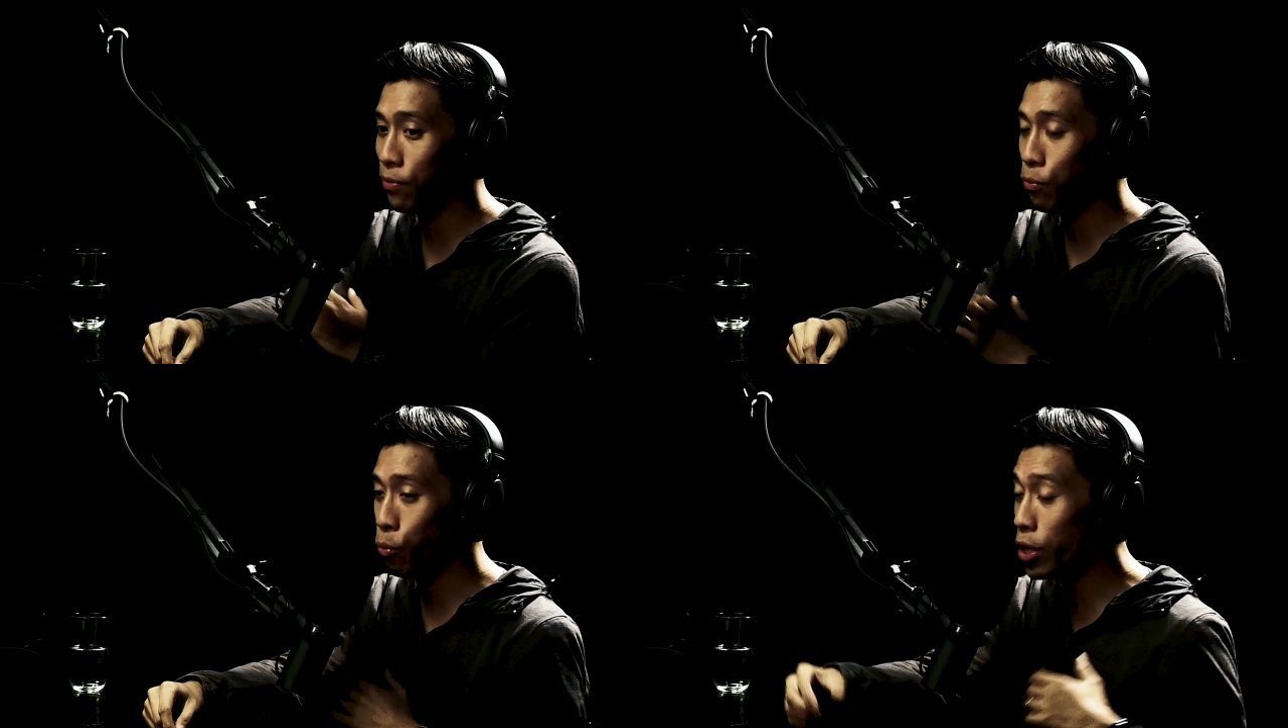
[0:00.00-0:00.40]

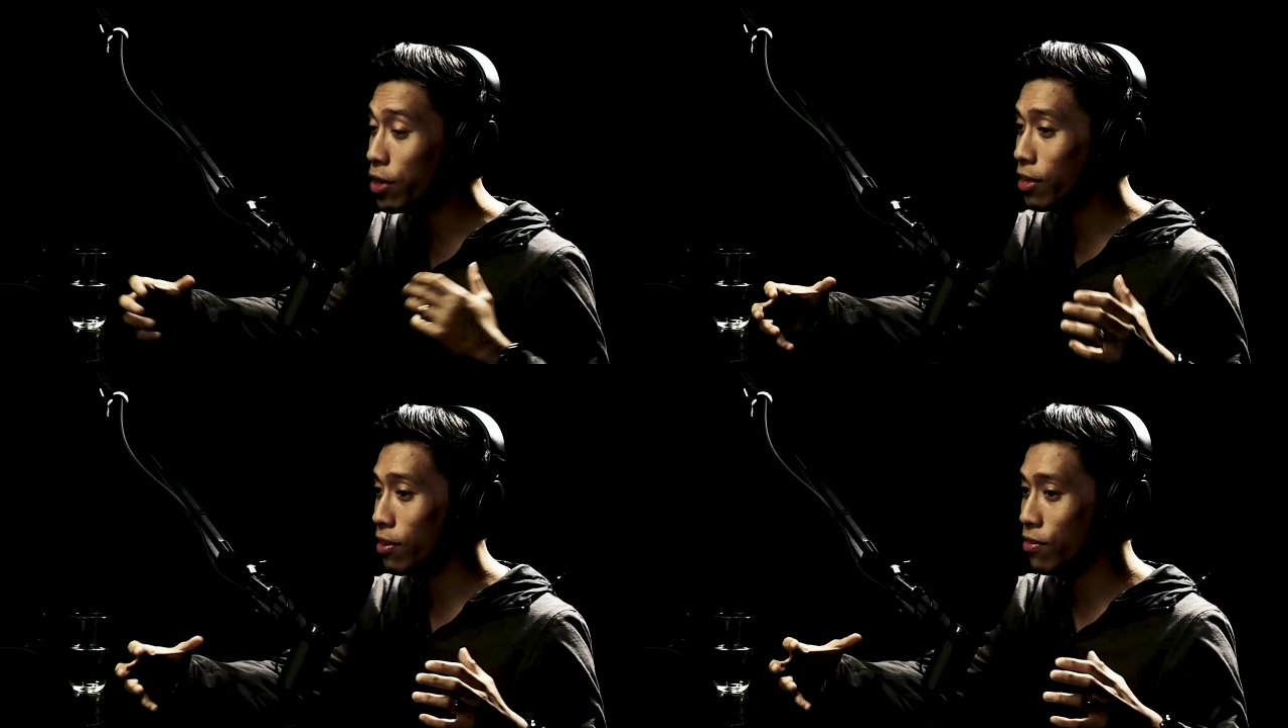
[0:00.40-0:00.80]
with
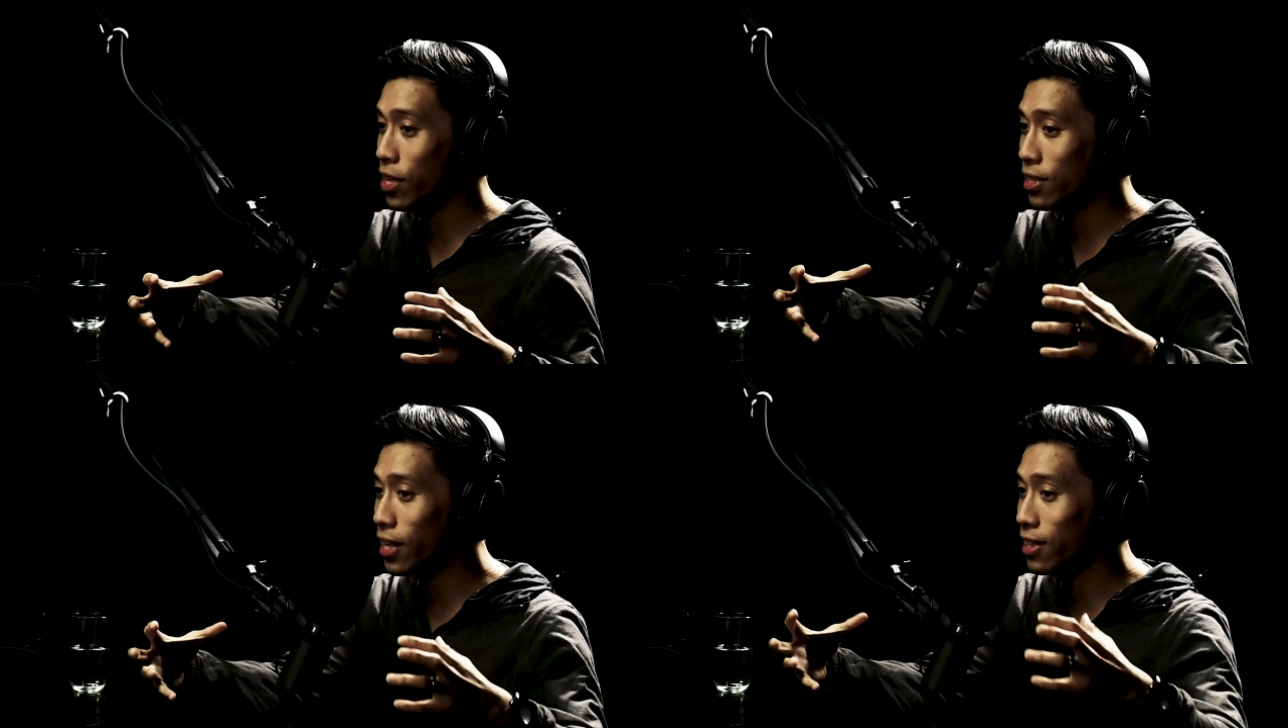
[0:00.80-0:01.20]
it, they
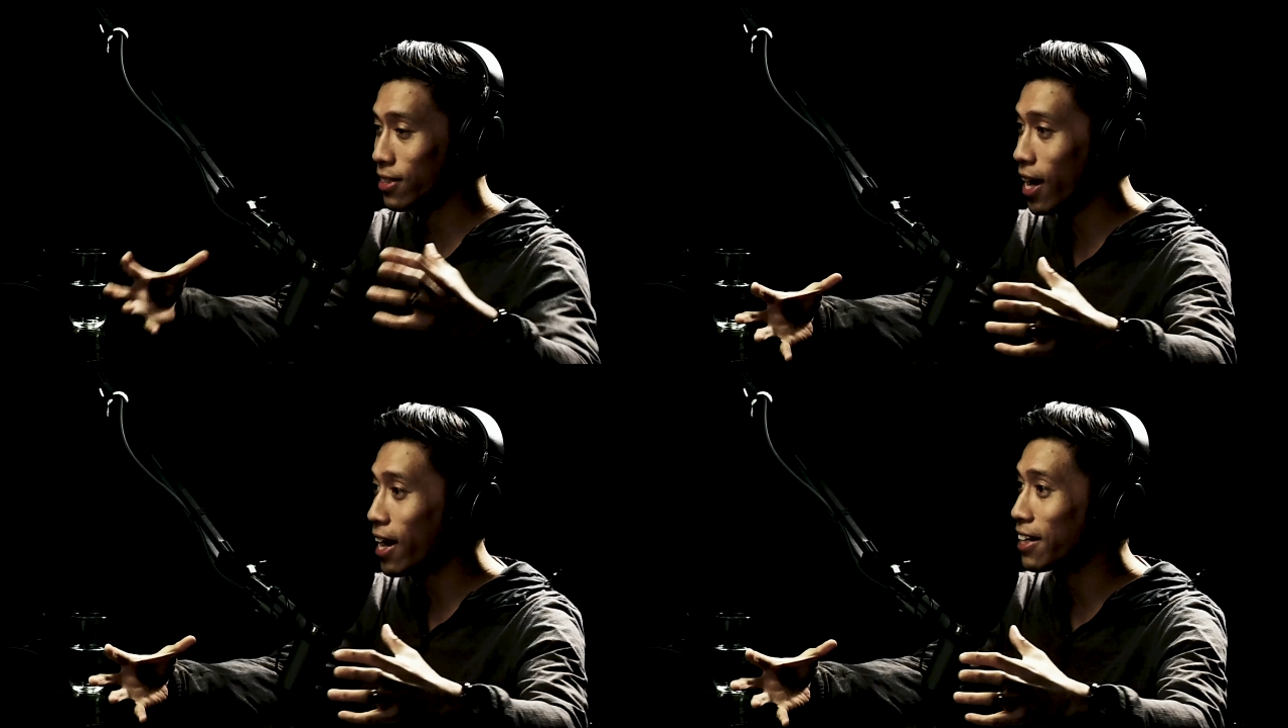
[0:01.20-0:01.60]
take a
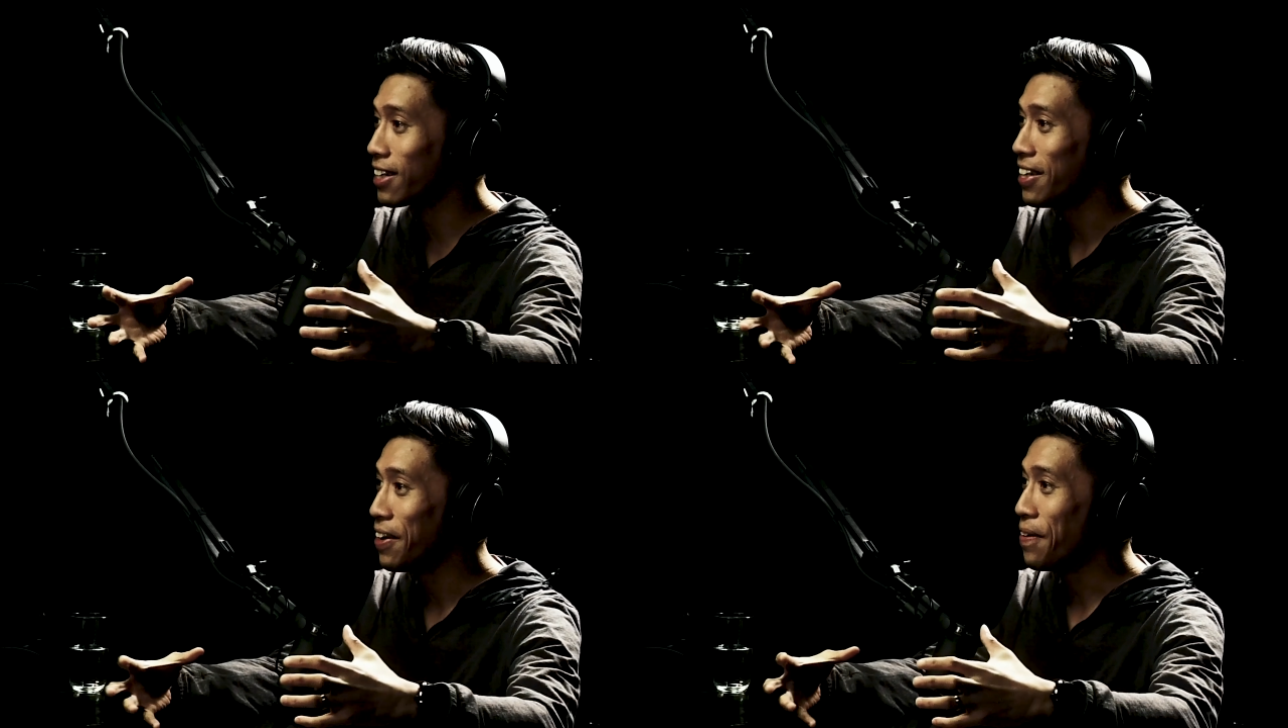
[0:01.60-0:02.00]
tag
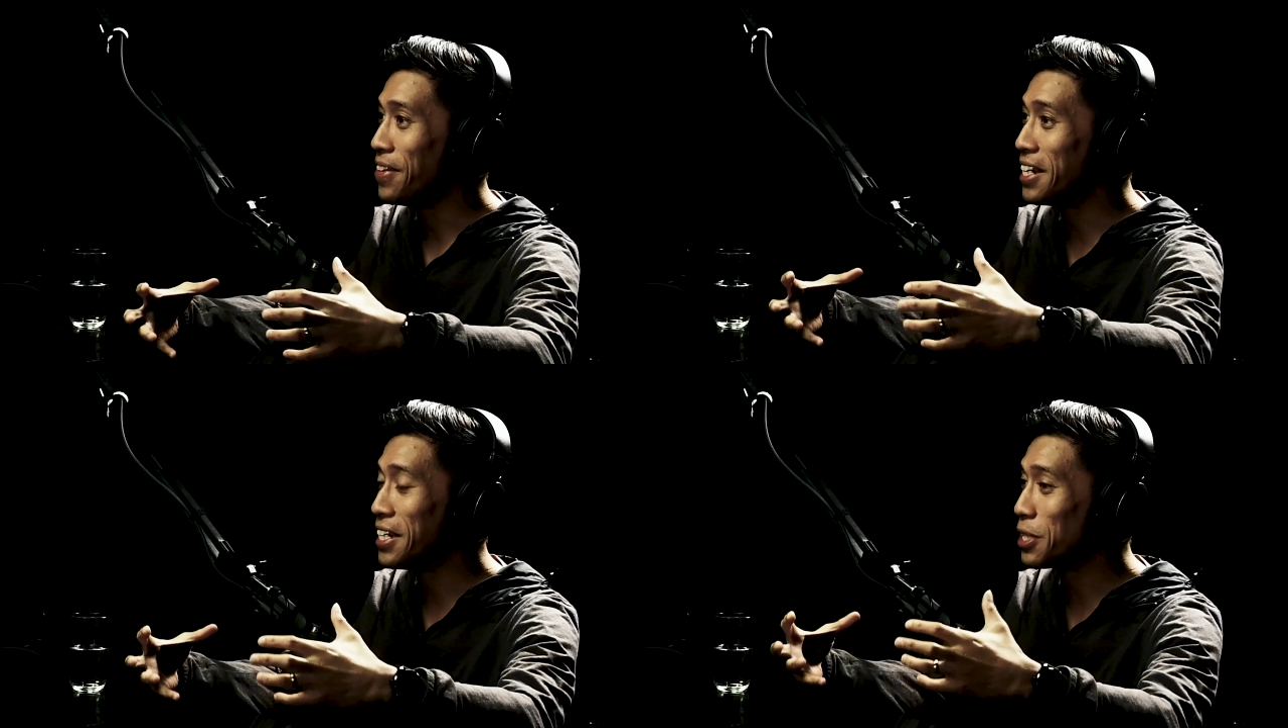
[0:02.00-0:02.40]

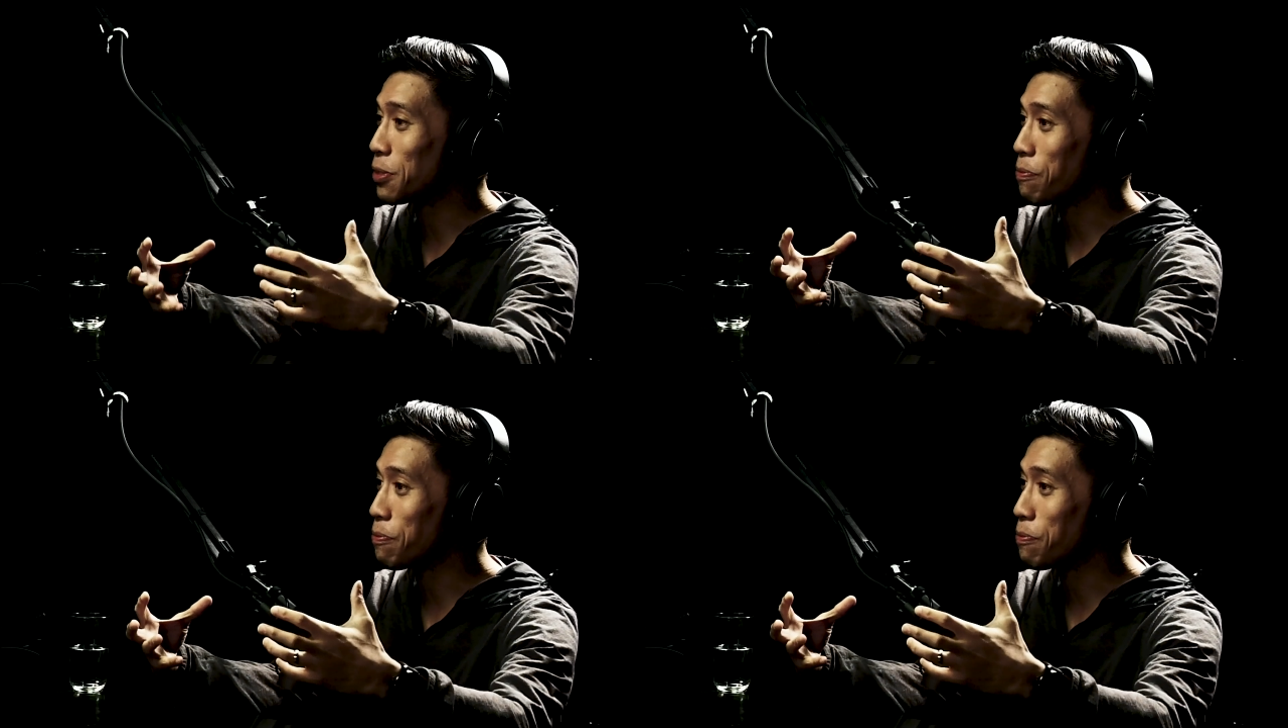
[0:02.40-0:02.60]
that is